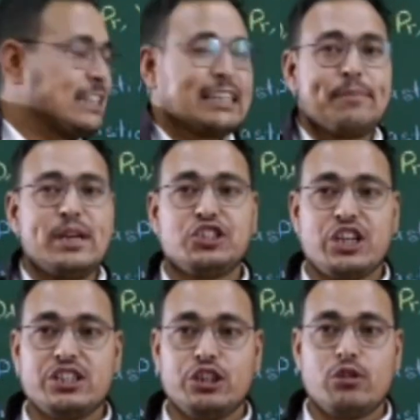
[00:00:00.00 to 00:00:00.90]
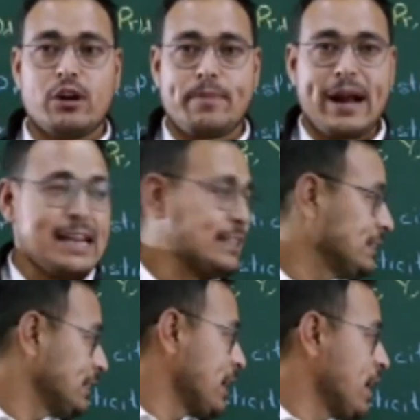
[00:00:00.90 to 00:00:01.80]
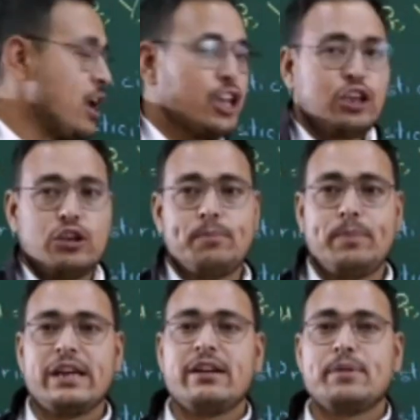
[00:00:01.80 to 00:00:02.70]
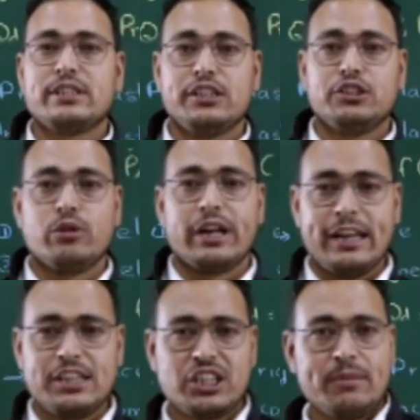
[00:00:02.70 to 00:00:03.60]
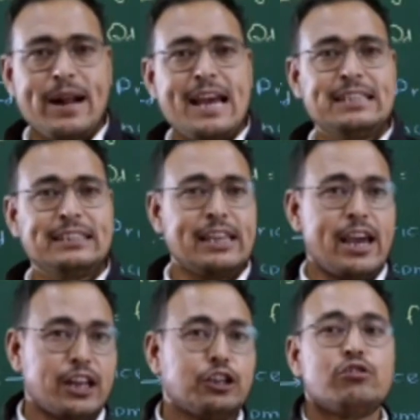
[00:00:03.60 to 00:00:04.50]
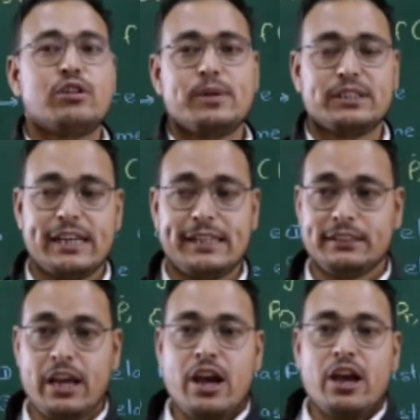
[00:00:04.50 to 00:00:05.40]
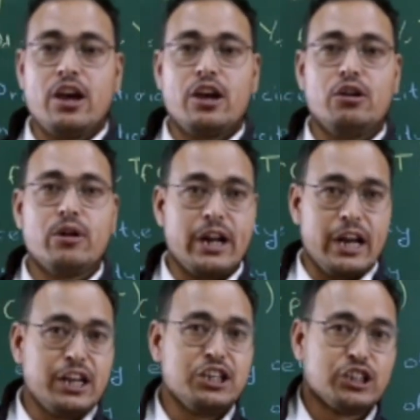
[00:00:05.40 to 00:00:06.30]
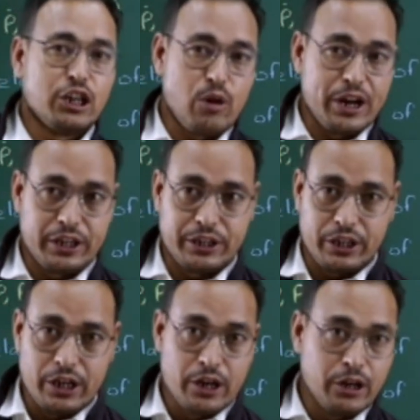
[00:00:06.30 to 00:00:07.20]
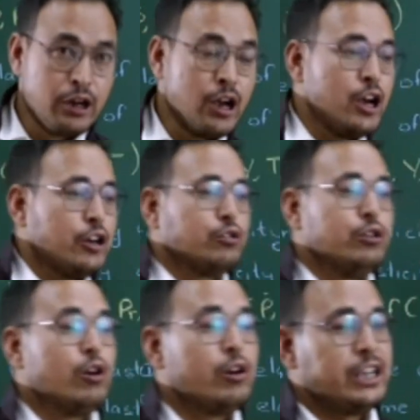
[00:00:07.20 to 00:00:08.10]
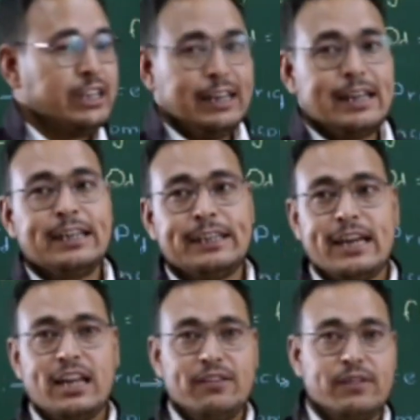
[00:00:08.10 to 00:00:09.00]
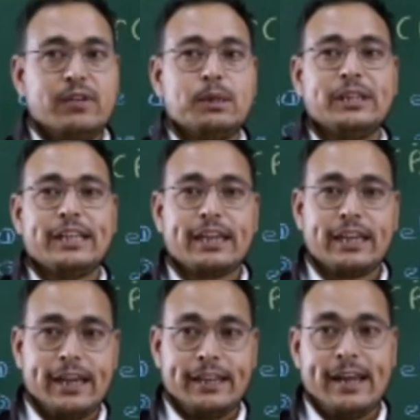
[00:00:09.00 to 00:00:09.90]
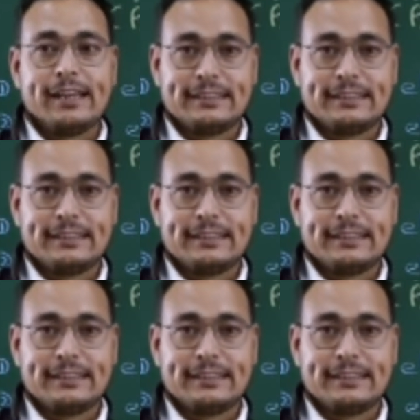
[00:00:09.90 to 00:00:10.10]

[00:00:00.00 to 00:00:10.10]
delta P change in your price, P represents your initial price, and Q represents your initial quantity. To know it in a detail, we will be taking an